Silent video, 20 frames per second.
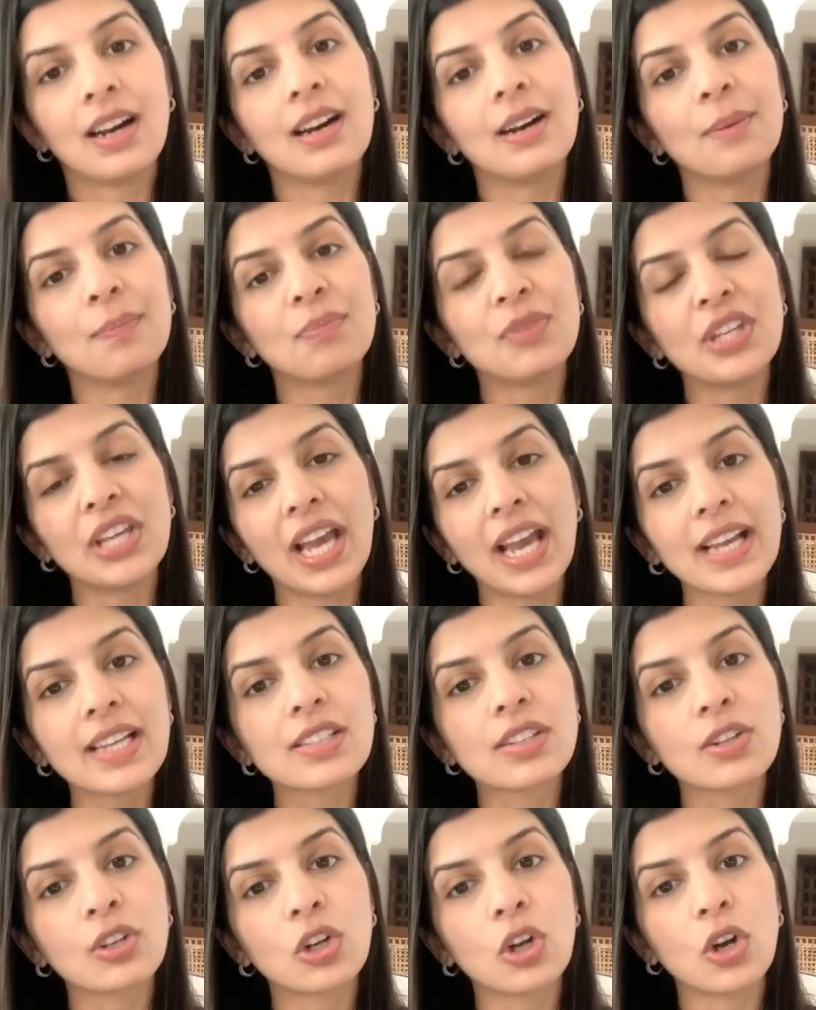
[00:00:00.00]
The
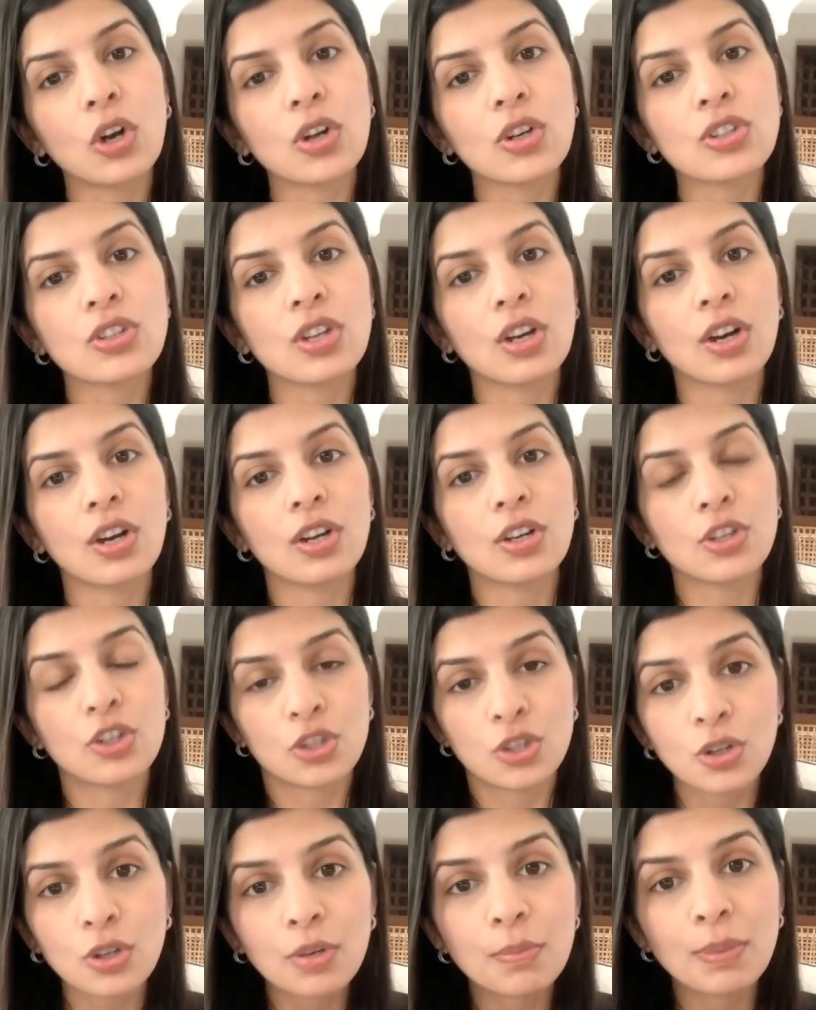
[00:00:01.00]
exit clause
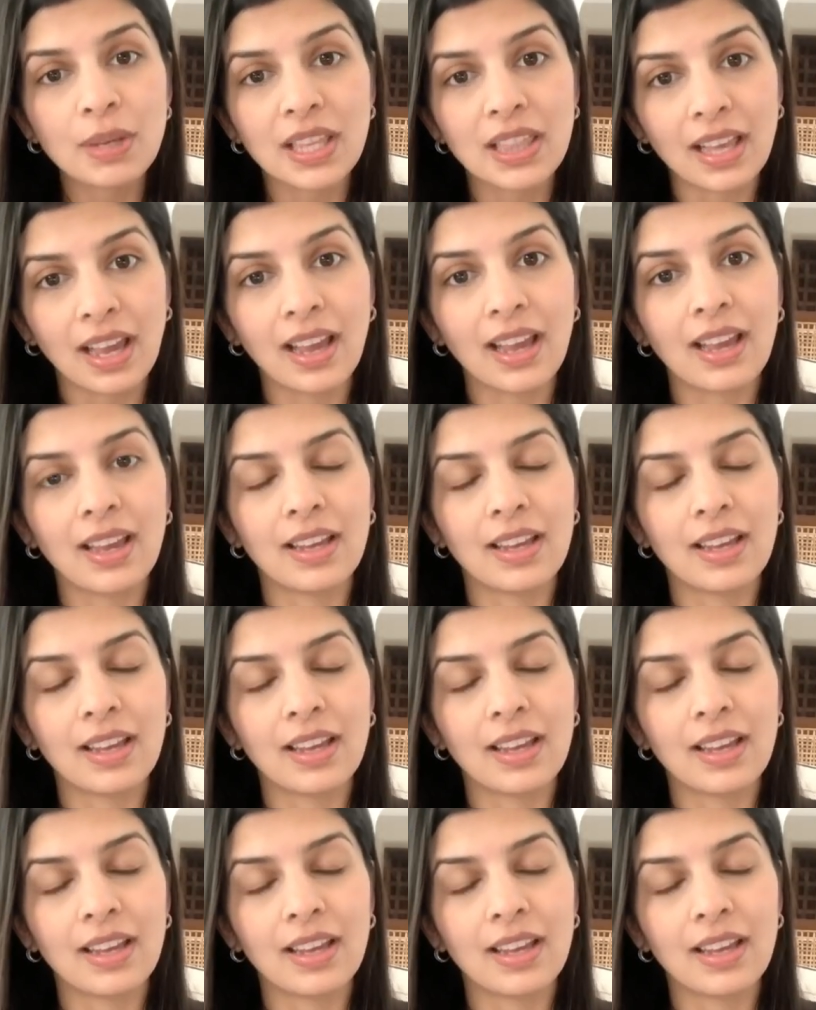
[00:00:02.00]
should be there.